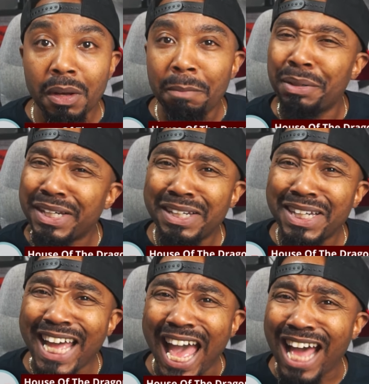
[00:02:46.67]
But
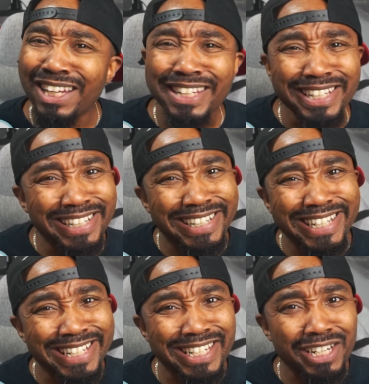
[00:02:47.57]
Alyn
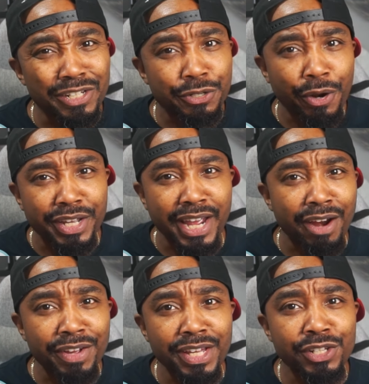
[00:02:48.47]
isn't a
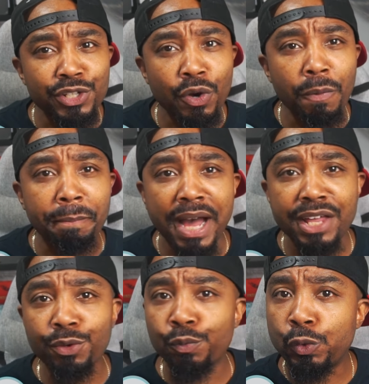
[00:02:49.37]
Targaryen, so by
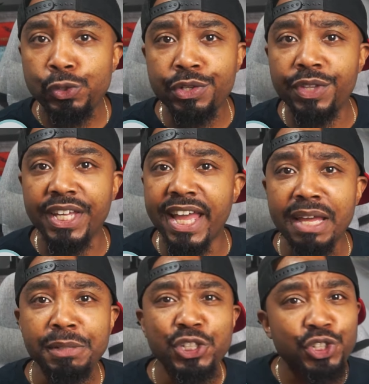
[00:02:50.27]
the rules of the
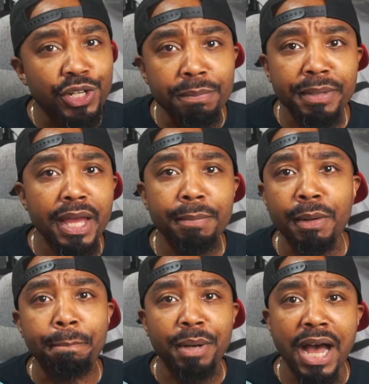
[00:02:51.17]
game, he shouldn't be able to
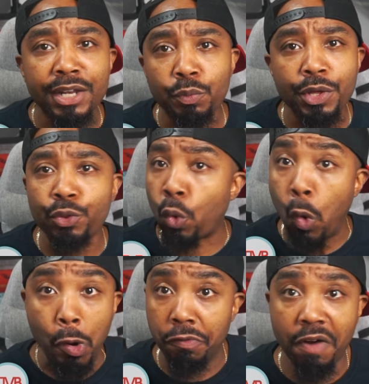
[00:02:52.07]
bond with
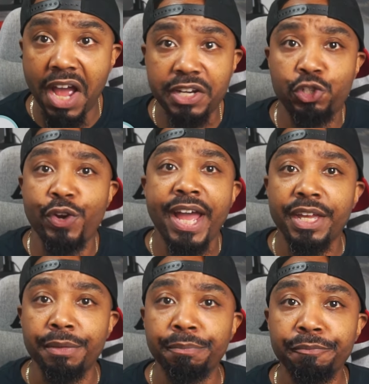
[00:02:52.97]
or ride a
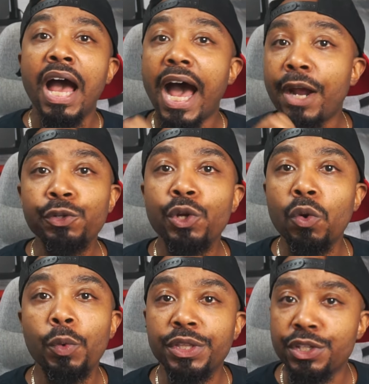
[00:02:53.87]
dragon. I don't know
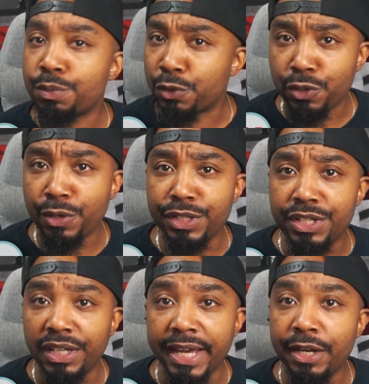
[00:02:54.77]
what this will turn into
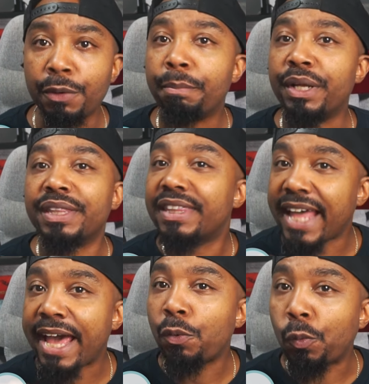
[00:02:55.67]
later, but
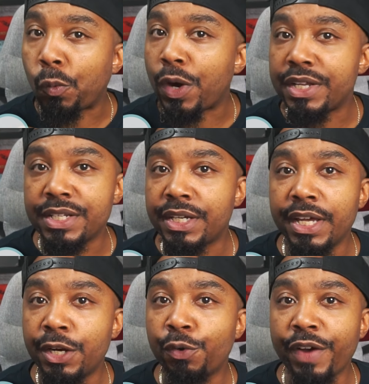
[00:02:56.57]
that was an
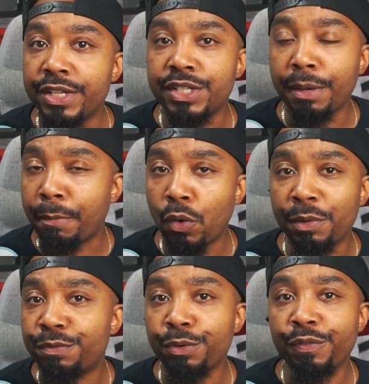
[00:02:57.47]
interesting
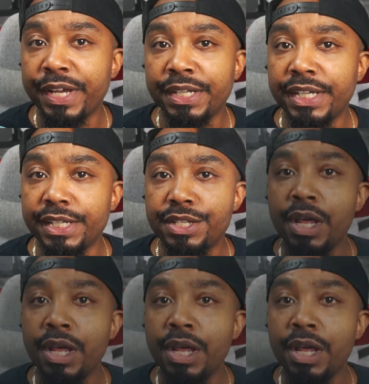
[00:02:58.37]
moment for Rhaenys.